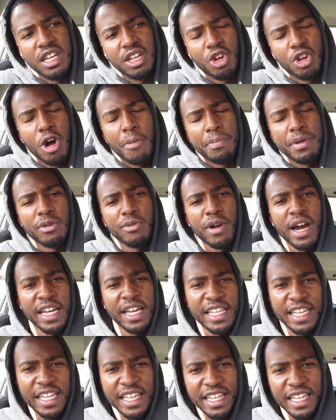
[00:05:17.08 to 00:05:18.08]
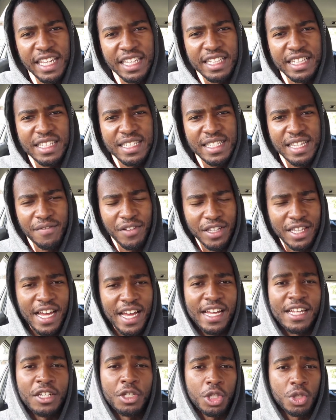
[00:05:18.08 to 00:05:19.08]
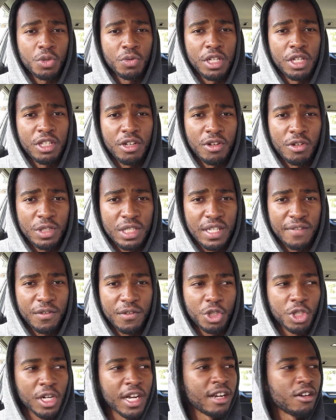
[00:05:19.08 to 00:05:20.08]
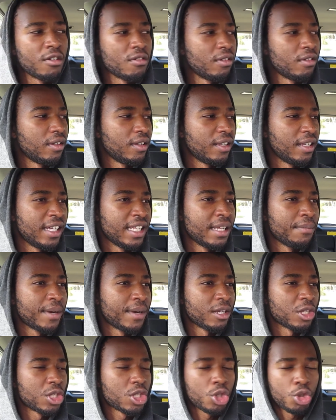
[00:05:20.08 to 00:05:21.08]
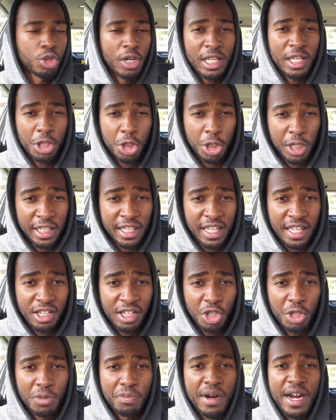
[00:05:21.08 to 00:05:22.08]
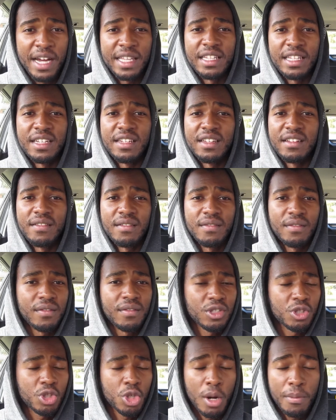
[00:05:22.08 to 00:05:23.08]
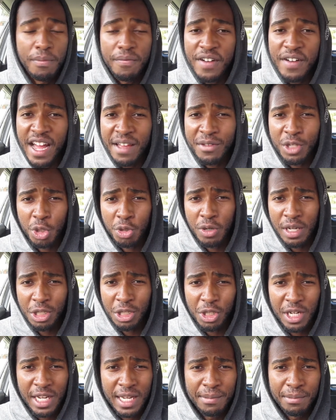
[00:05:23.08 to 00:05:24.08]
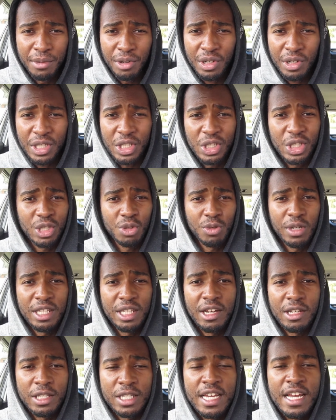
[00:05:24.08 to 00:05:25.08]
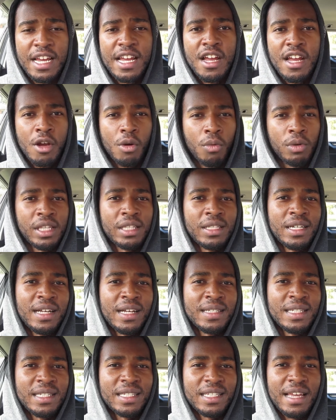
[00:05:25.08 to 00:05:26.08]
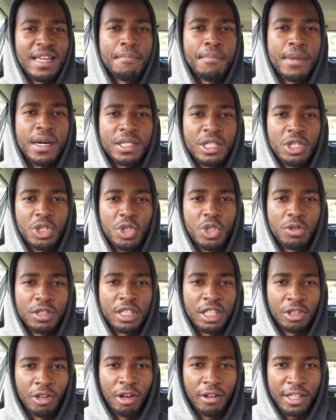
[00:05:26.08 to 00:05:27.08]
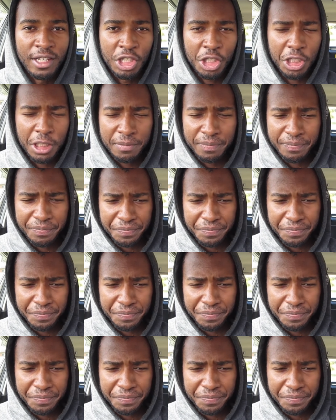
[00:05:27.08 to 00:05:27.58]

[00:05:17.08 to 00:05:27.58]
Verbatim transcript: copywriting and stuff like that and just read those. If you are trying to learn about strength training, you should buy the top five strength training books and just read those. What that does is it immerses you with the knowledge